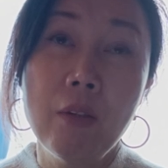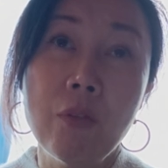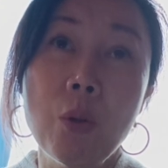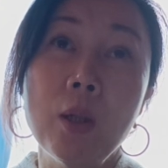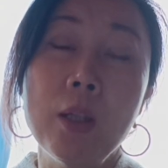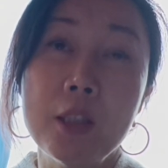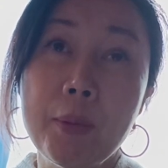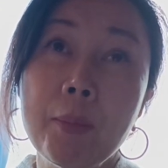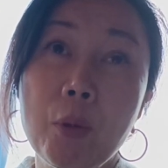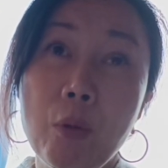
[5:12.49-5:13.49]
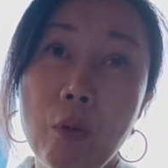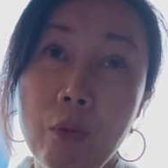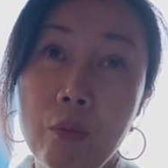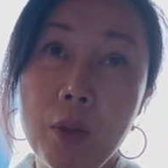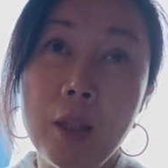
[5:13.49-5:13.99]
for Lisbon
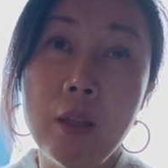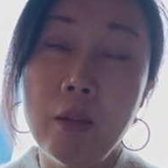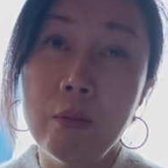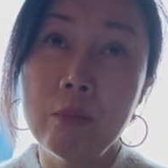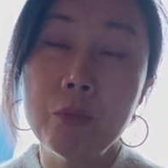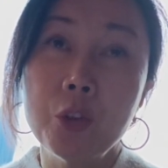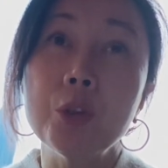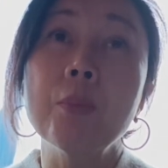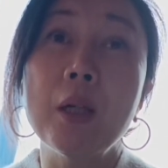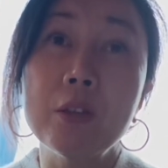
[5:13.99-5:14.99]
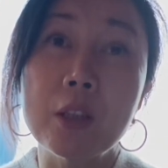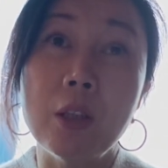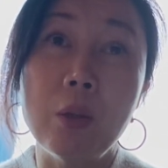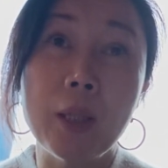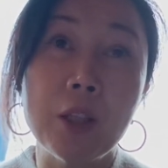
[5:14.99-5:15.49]
Maroon 2 months
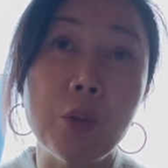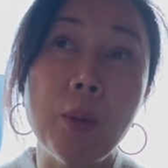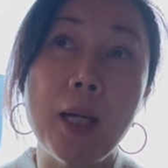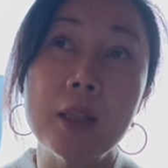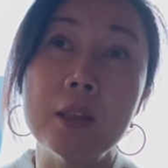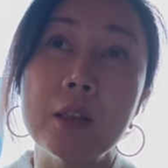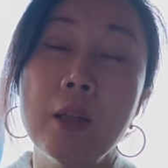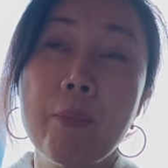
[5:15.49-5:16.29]
ago in the US.